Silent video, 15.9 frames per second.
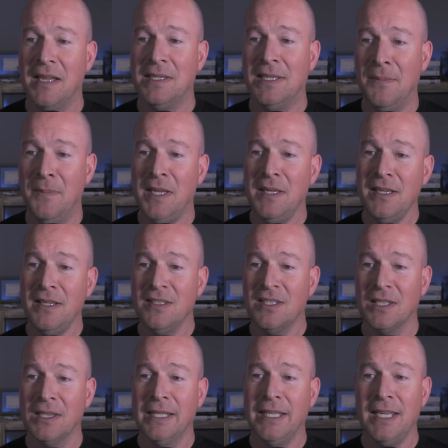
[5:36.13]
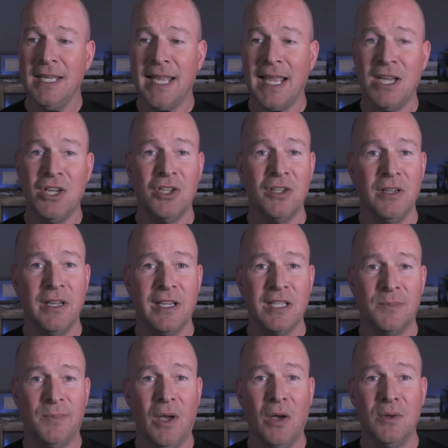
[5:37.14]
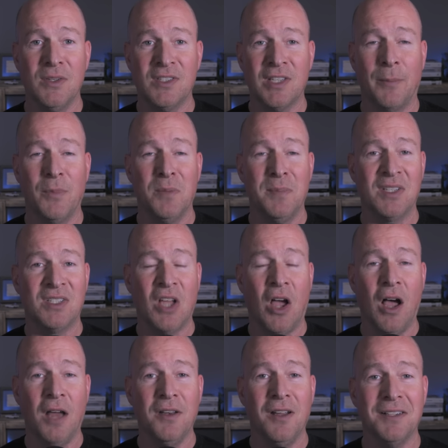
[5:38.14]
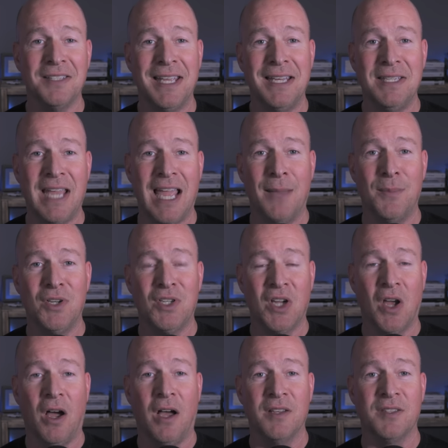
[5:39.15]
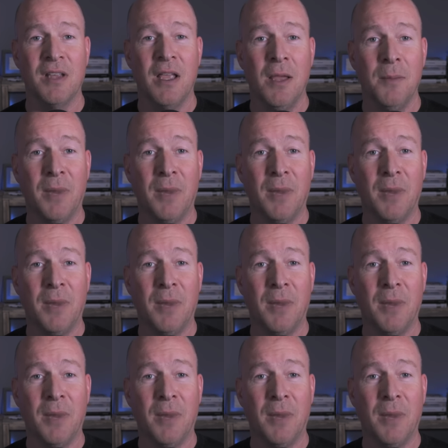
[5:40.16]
Dominion's litigation exposed some of the misconduct and damage caused